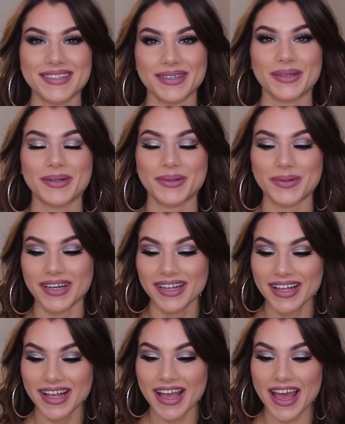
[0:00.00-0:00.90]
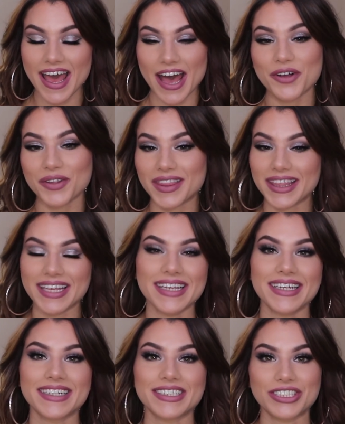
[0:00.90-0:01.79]
to
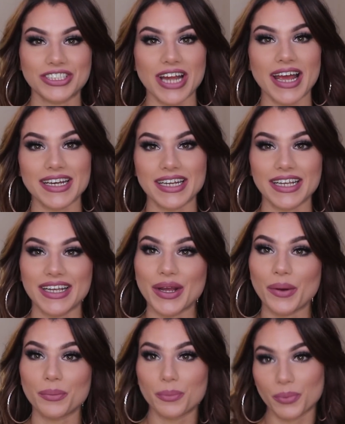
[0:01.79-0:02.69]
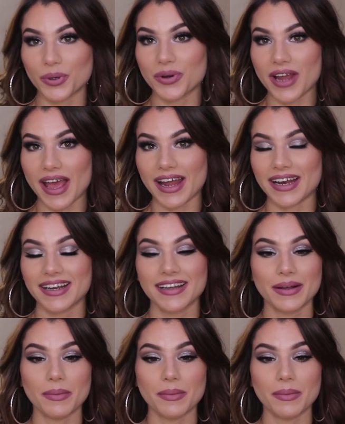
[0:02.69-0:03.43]
healthy, shiny brunette